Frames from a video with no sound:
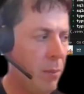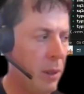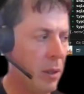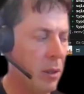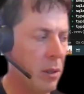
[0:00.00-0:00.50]

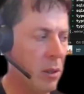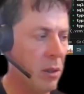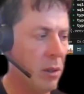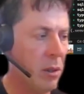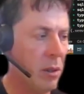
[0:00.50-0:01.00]
because
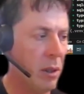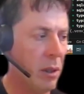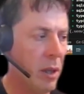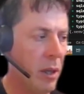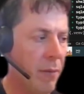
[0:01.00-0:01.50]

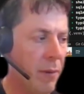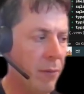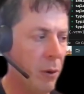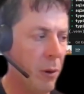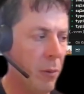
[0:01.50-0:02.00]
it's kind of, I've
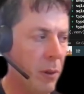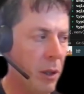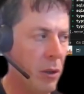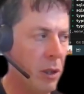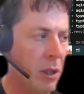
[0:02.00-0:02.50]
told it
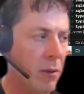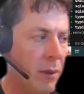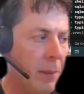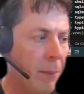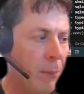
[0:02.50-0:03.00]
you're using
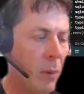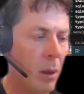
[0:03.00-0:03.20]
UV.